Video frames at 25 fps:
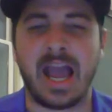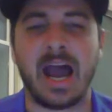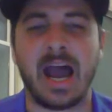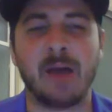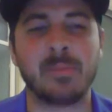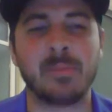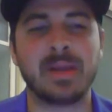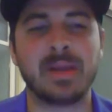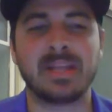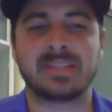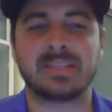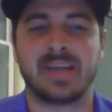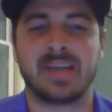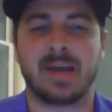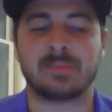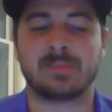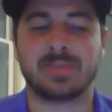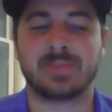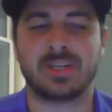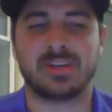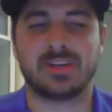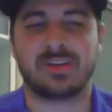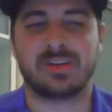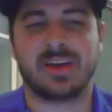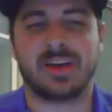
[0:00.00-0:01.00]
How many
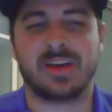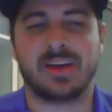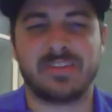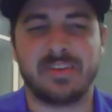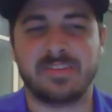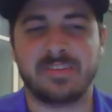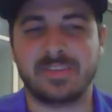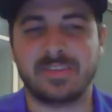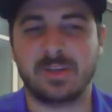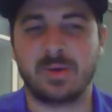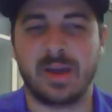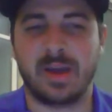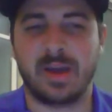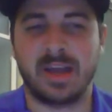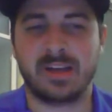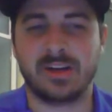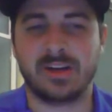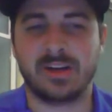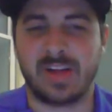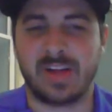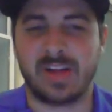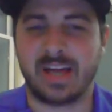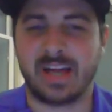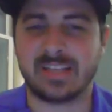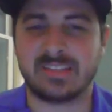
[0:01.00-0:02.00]
times in your life have you
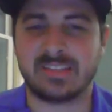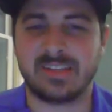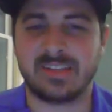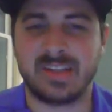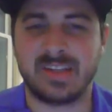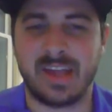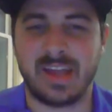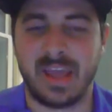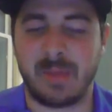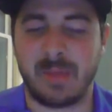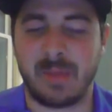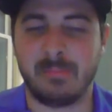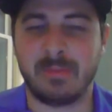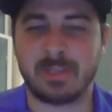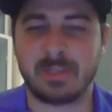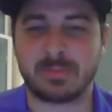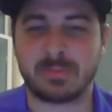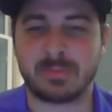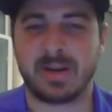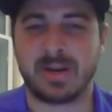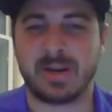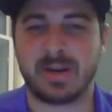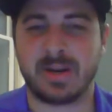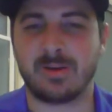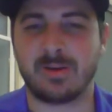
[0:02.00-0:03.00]
had your last name
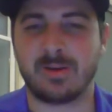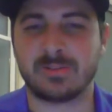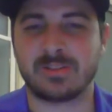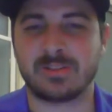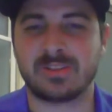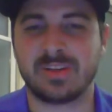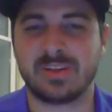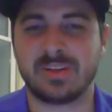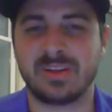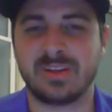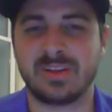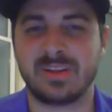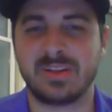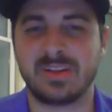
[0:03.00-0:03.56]
mispronounced?